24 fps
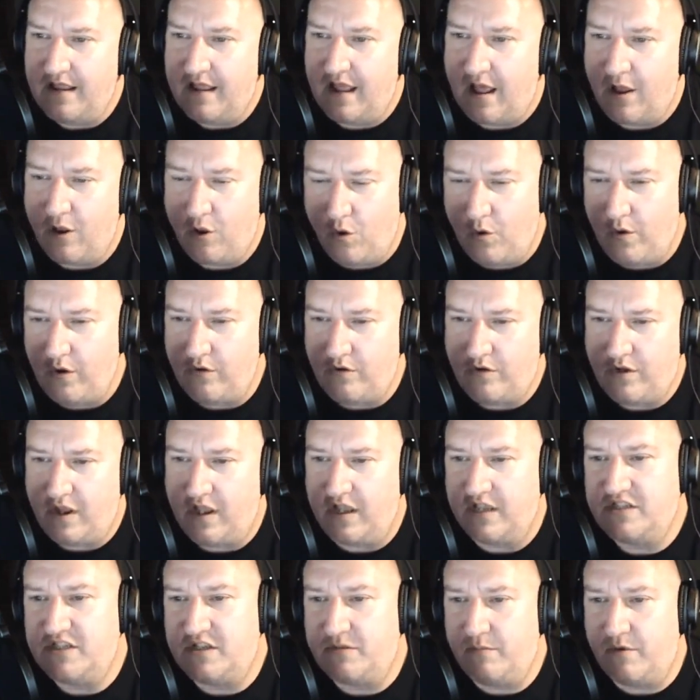a loyal
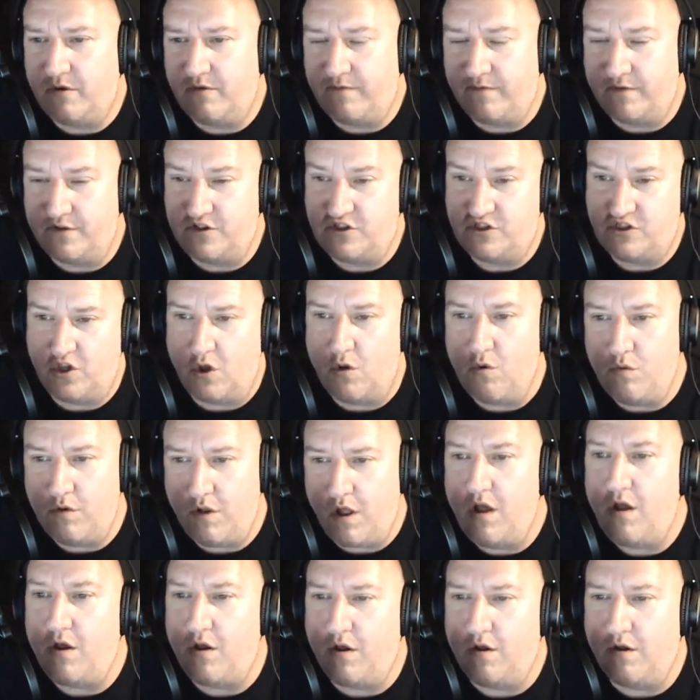customer for so
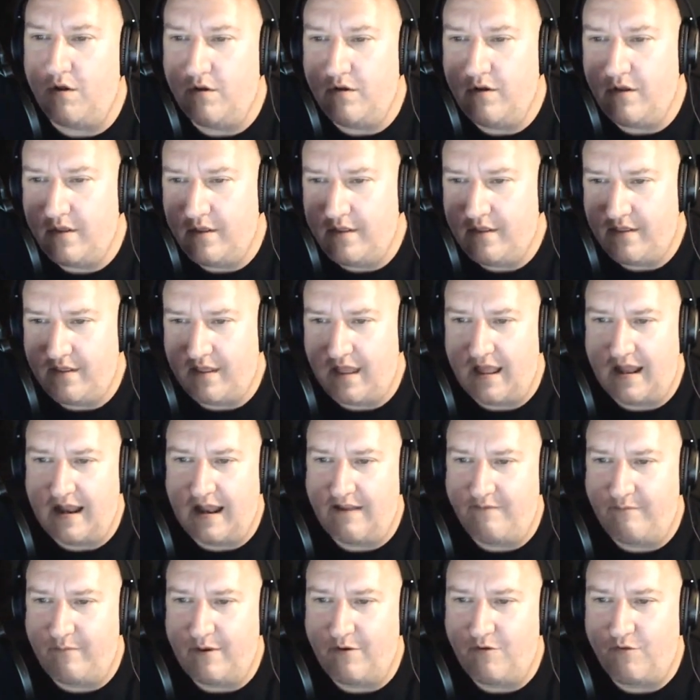long that
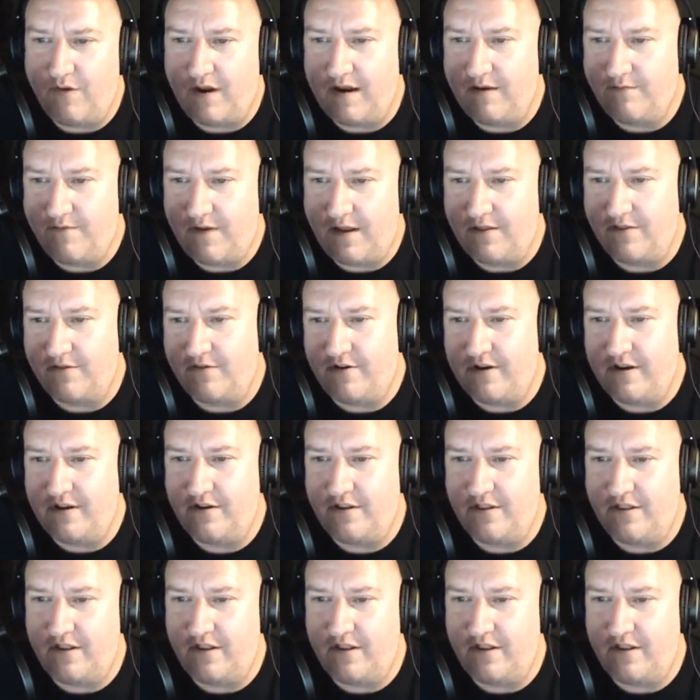I've been grandfathered into the